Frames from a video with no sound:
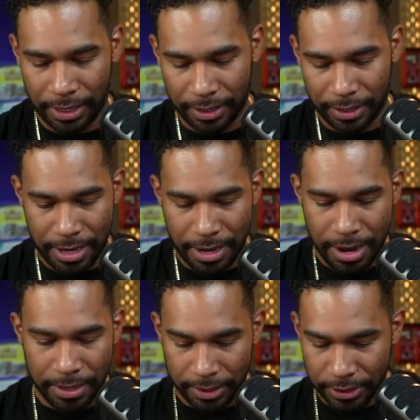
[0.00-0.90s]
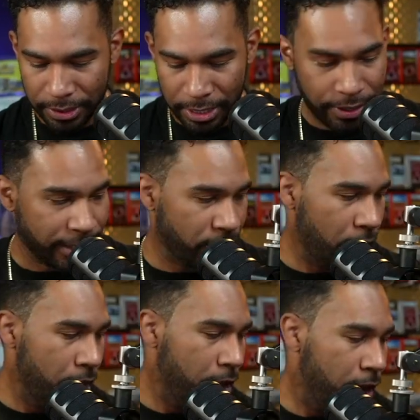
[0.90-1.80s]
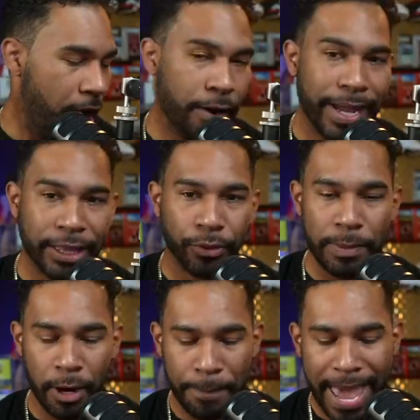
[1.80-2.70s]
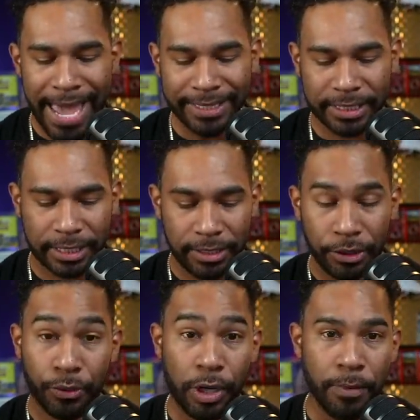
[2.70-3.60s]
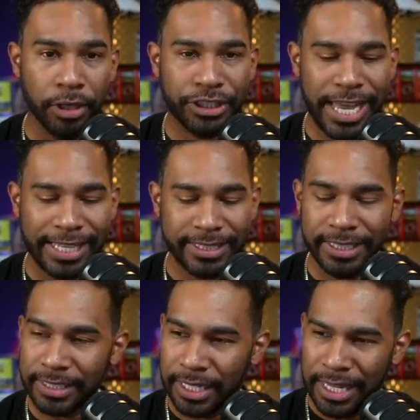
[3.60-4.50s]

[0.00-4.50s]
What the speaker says: All right, there's another SR. All right, we got 3 more packs, 3 more chances.